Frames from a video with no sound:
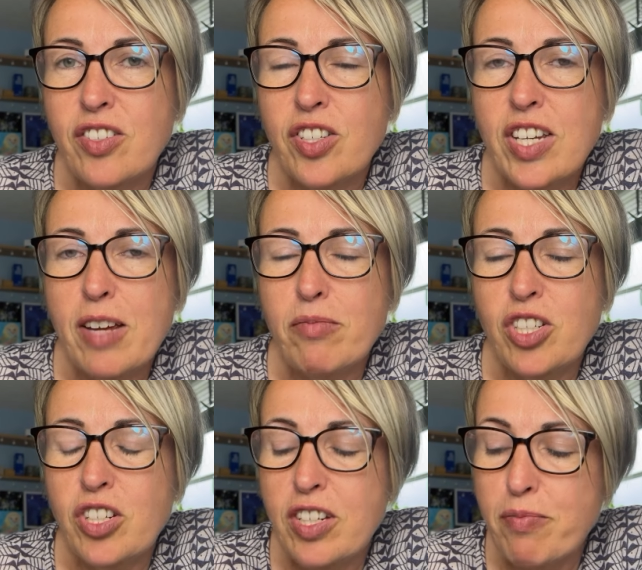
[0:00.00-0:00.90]
to
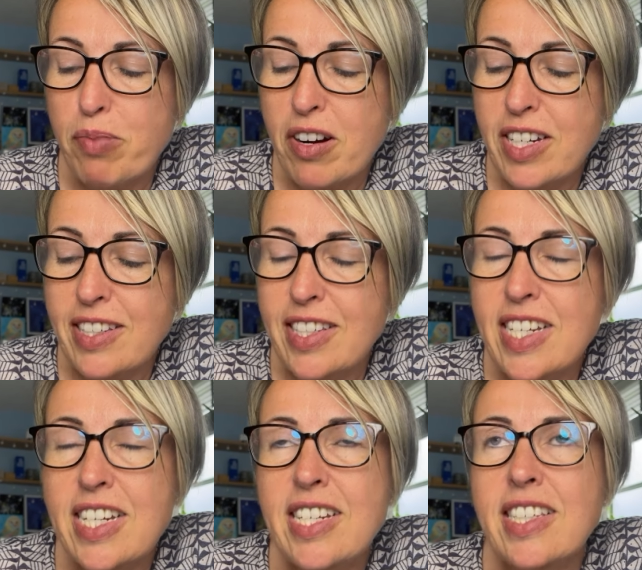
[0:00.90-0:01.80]
Neptune in
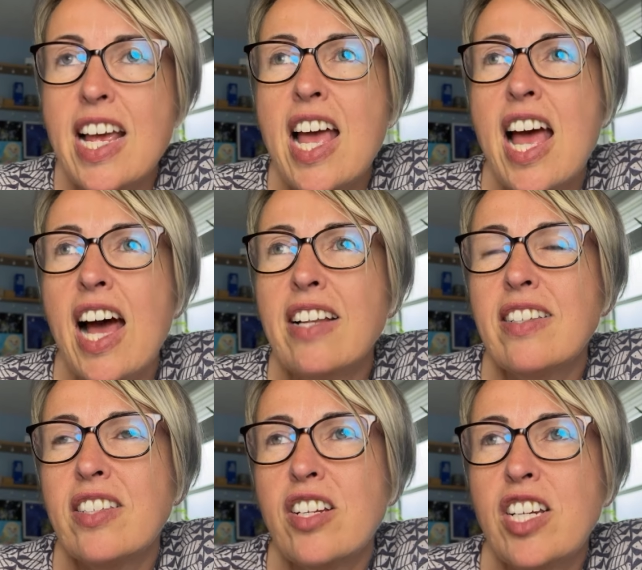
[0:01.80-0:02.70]
Pisces and
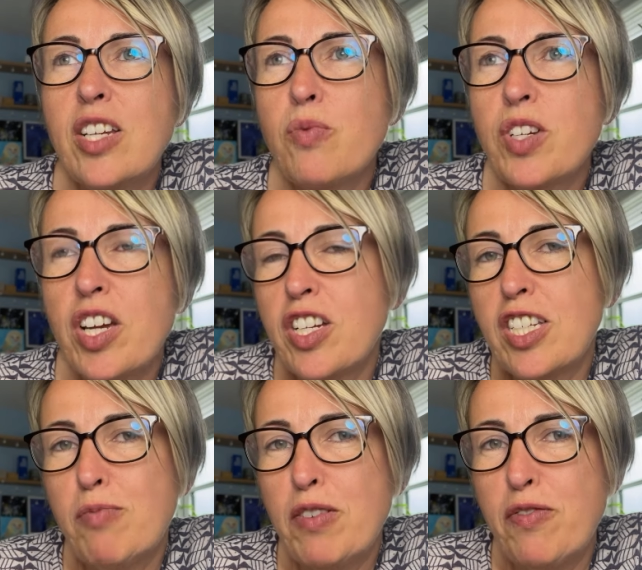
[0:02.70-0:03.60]
certainly we're going
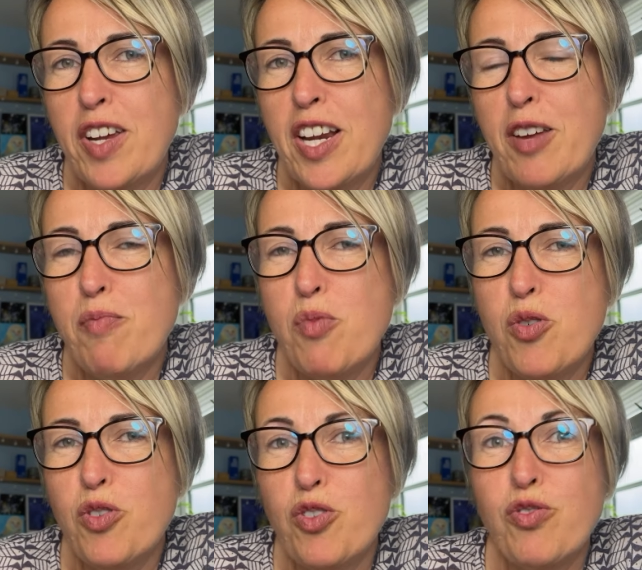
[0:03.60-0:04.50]
to be feeling
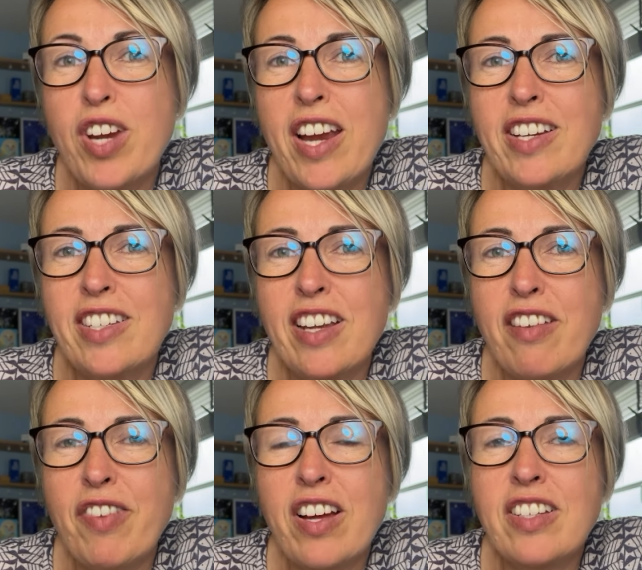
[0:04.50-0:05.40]
more
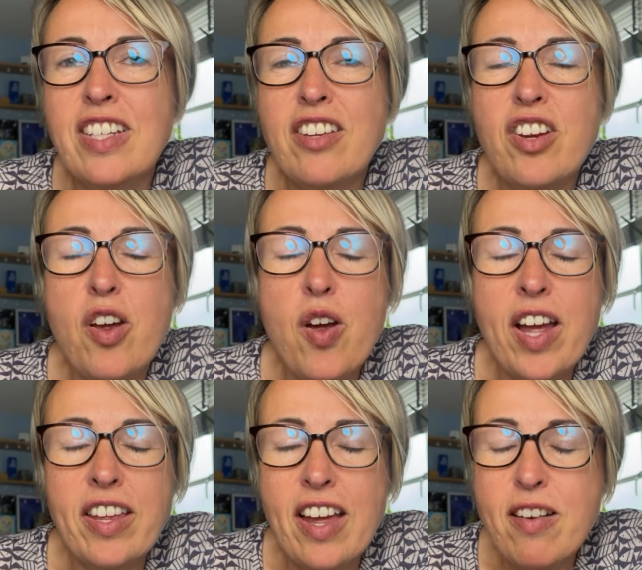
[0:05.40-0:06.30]
creative and you know
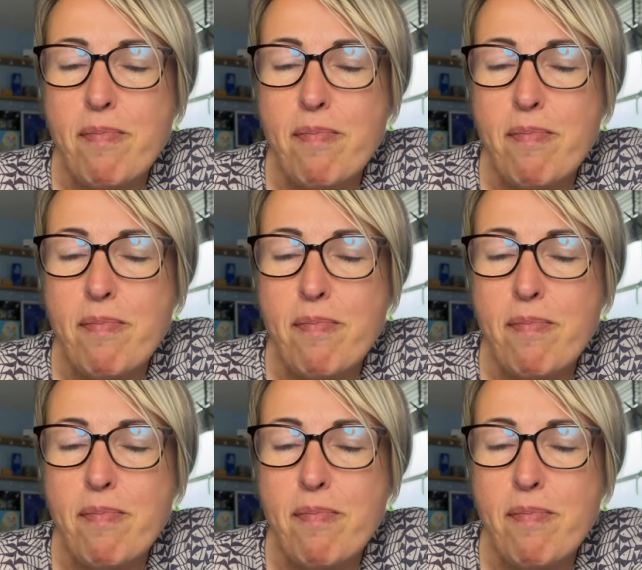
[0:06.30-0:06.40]
again